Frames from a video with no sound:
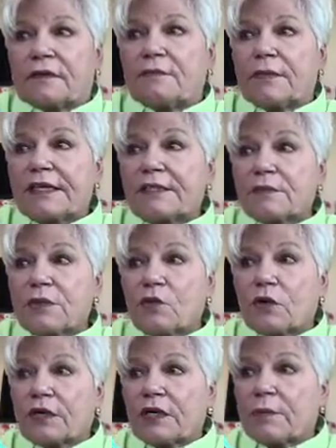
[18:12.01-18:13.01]
Makes me
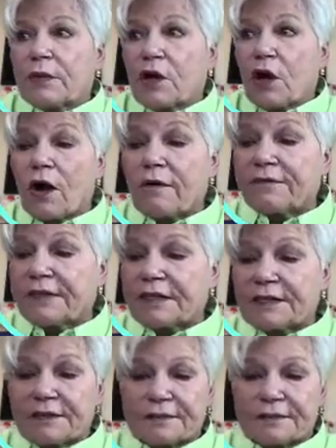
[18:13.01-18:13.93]
want a cup of coffee.